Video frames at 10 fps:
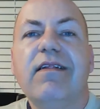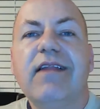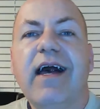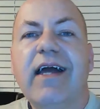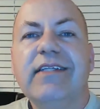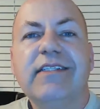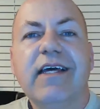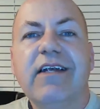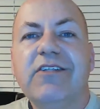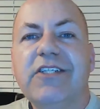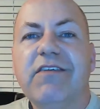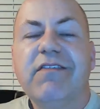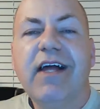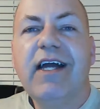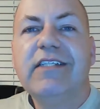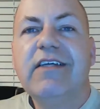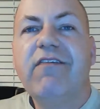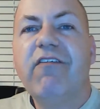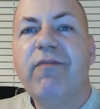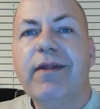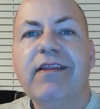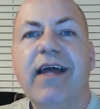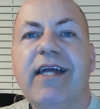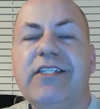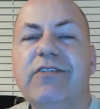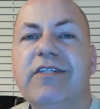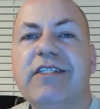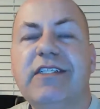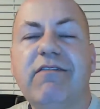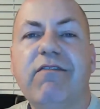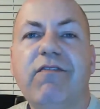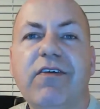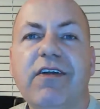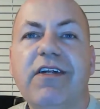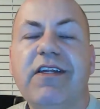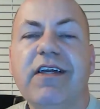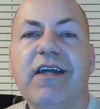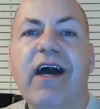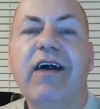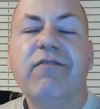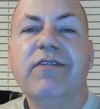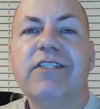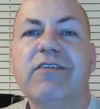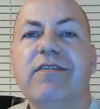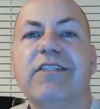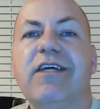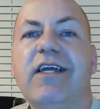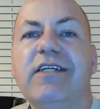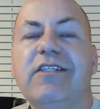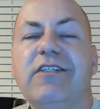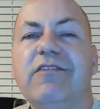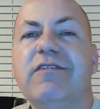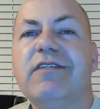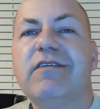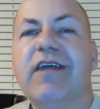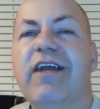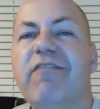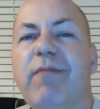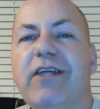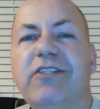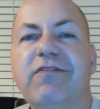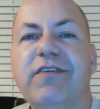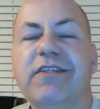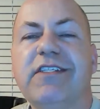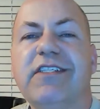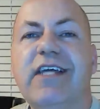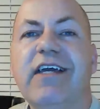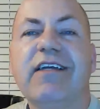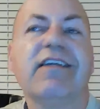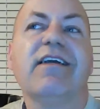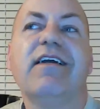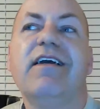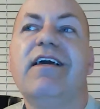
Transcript: lies, the energy of lies. Have you ever been lied to? It doesn't even feel good in the gut when someone's lying to you. It kind of makes you feel sick.